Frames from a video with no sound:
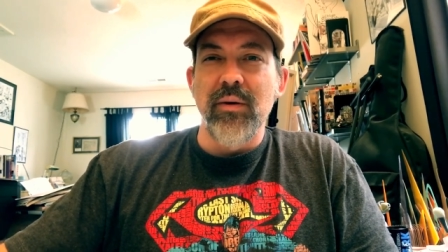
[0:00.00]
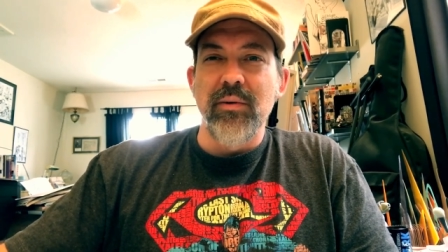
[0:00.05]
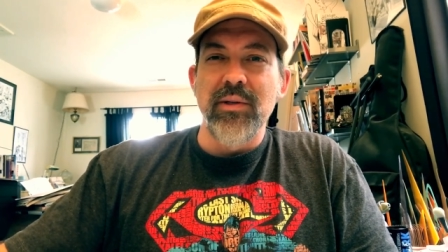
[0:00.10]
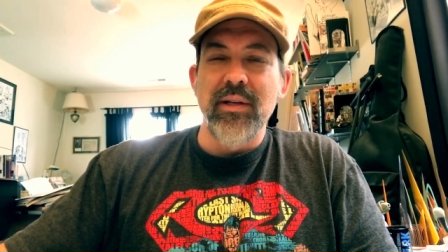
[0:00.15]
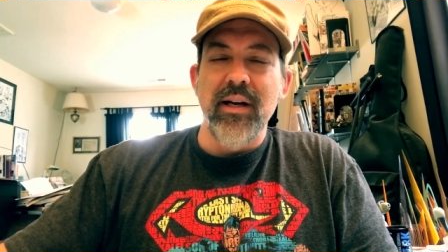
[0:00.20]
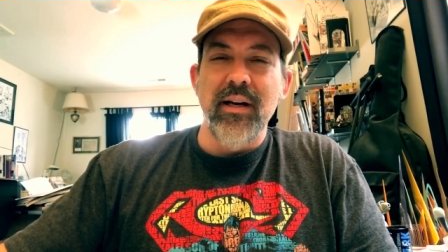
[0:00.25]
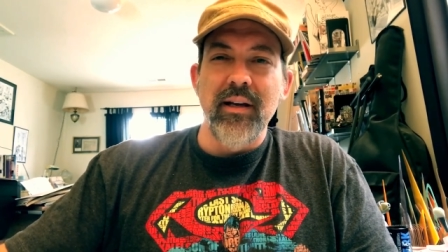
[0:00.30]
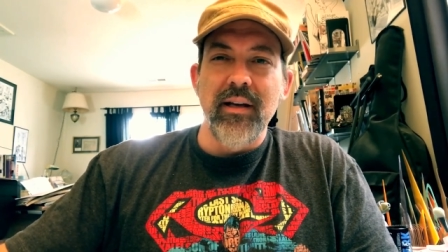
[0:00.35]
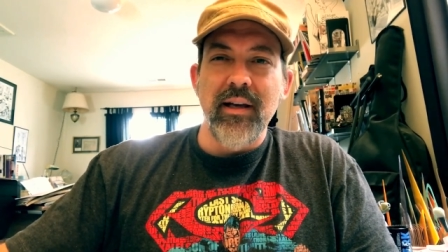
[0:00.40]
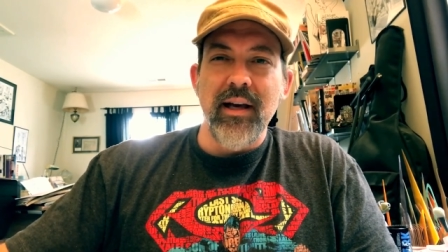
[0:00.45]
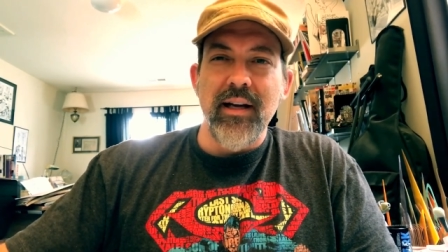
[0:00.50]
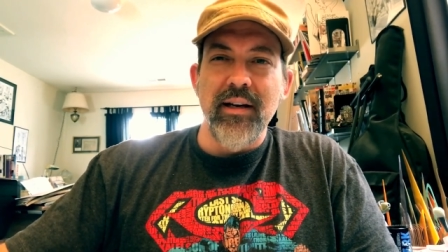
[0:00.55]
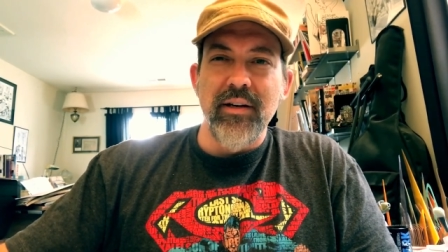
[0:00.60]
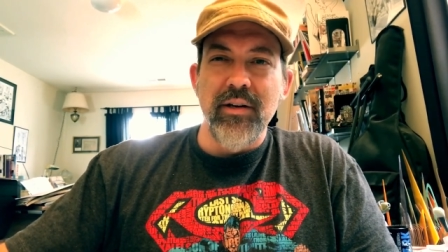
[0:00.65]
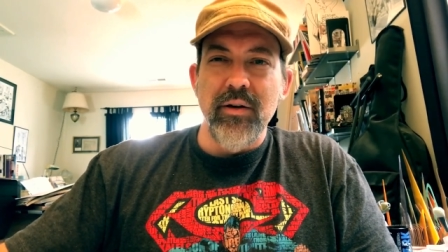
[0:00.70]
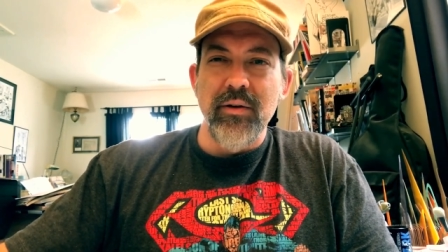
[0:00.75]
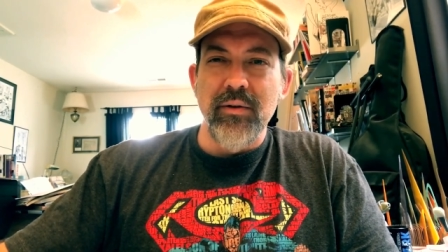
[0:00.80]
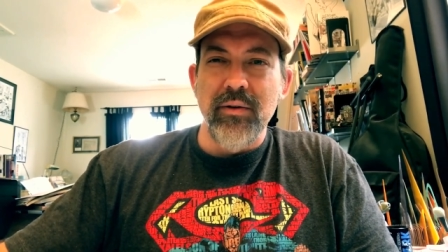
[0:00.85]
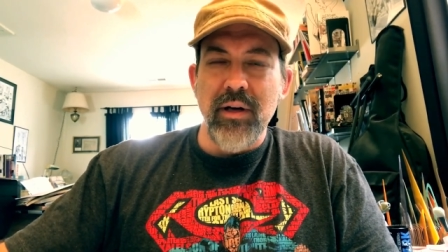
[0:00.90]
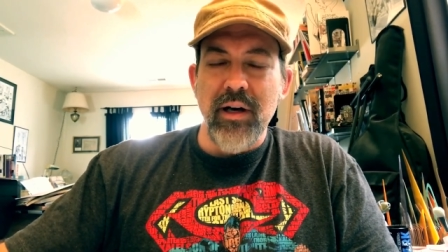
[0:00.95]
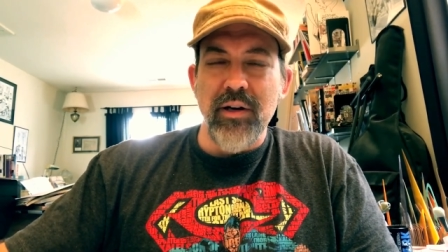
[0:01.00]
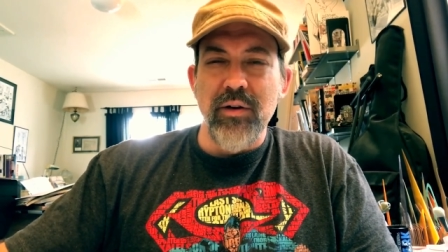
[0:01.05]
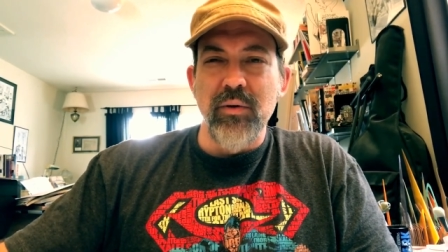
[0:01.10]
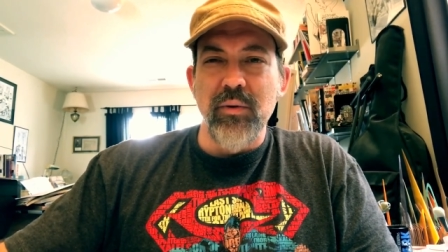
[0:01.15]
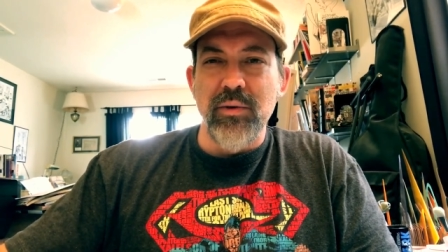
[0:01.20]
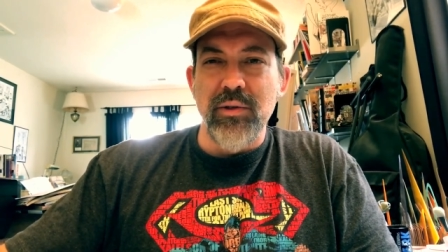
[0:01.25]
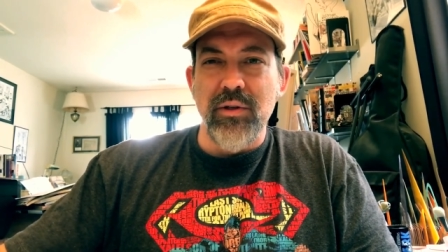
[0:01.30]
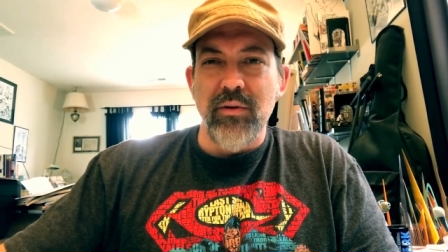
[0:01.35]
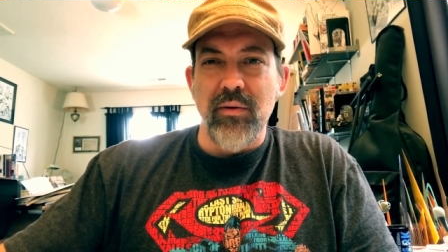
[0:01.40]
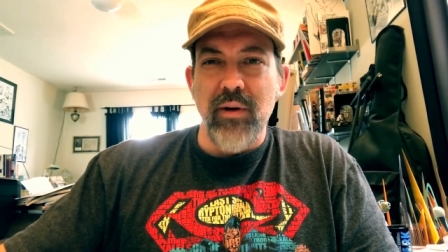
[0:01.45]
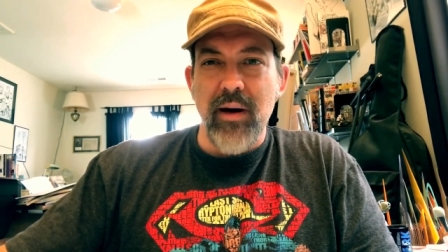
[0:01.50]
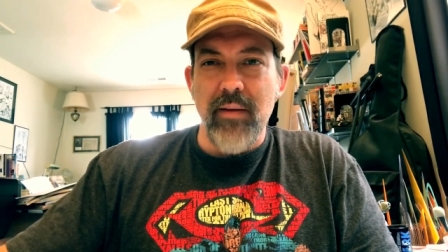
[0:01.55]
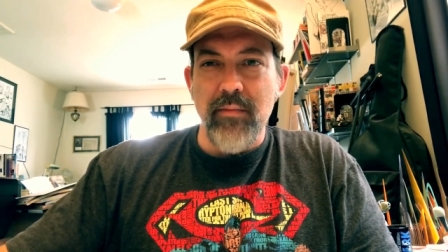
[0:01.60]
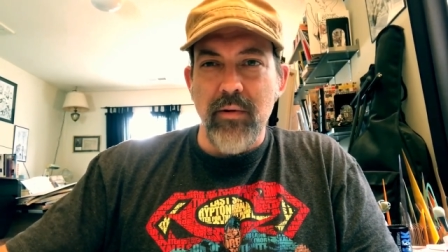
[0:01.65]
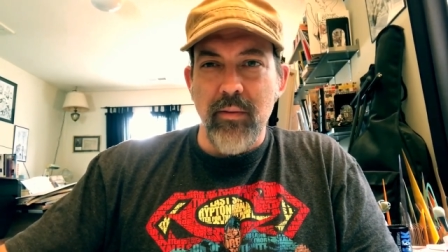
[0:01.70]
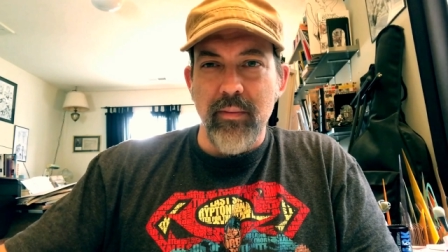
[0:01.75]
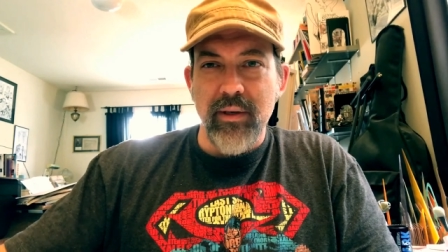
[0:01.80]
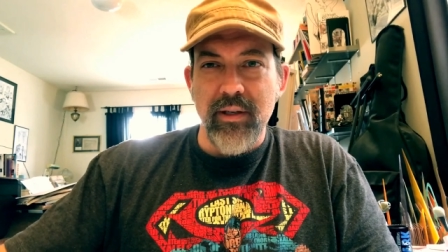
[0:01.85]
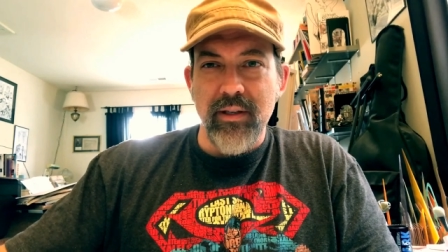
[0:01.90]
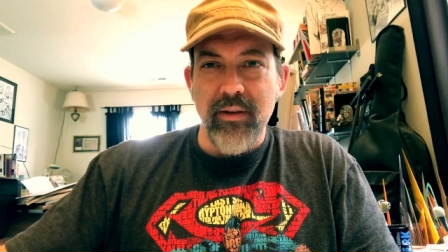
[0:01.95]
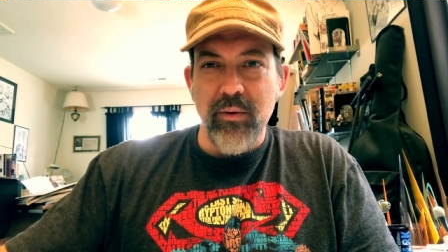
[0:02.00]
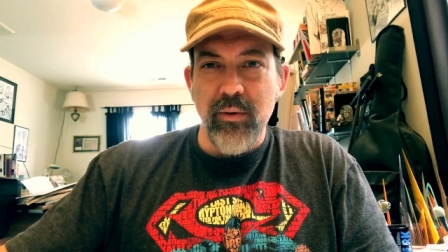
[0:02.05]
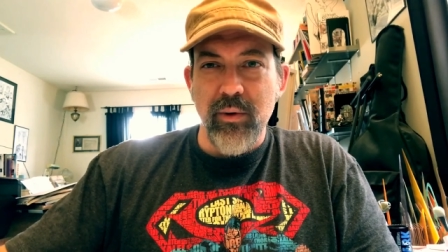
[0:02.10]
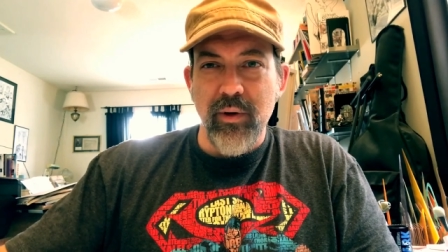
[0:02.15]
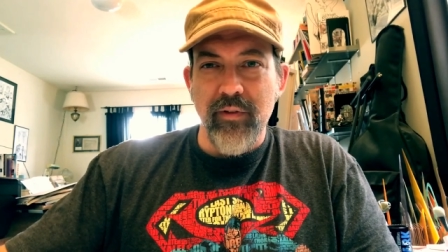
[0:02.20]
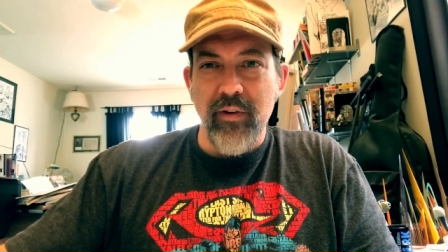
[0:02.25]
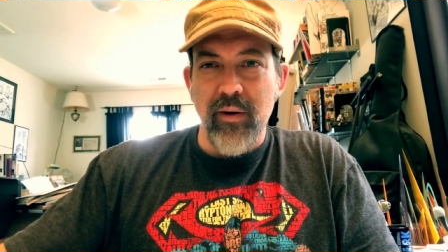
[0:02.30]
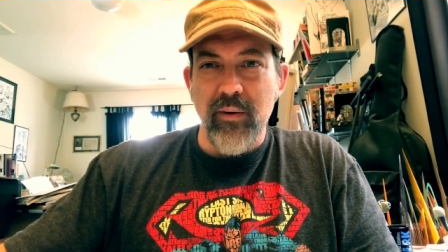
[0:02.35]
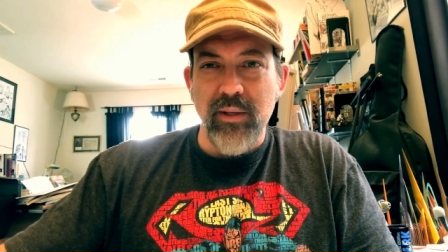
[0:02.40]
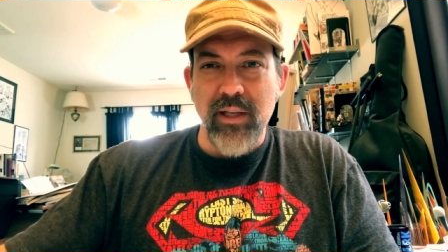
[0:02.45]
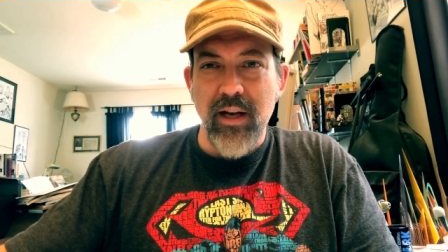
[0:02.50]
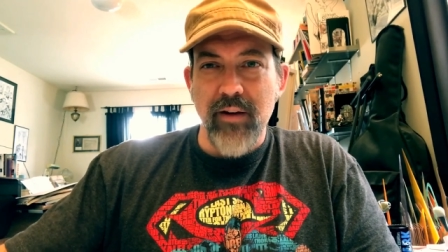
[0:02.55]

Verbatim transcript: it was kind of like I know I knew it was the right moment to if I was